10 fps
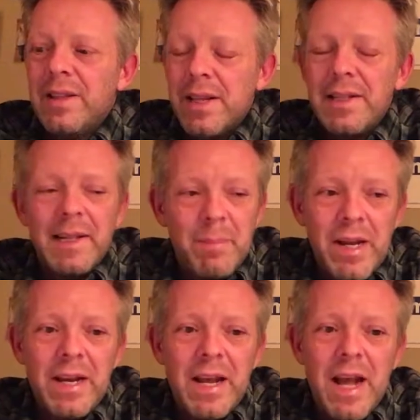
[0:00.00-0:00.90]
that this
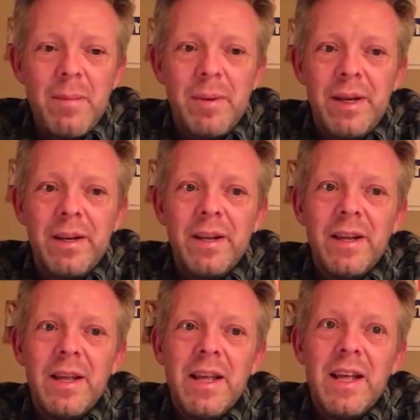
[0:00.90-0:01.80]
meeting happened.
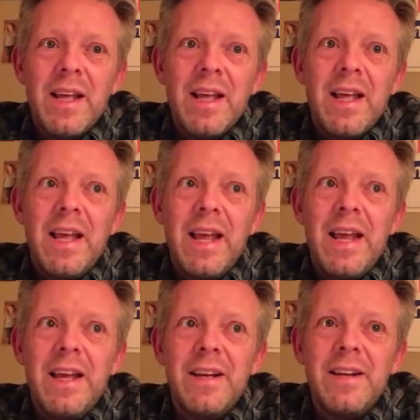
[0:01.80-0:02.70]

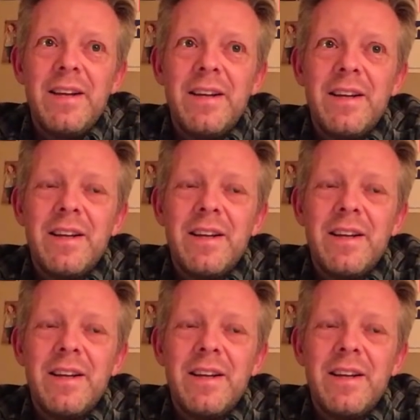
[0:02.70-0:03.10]
And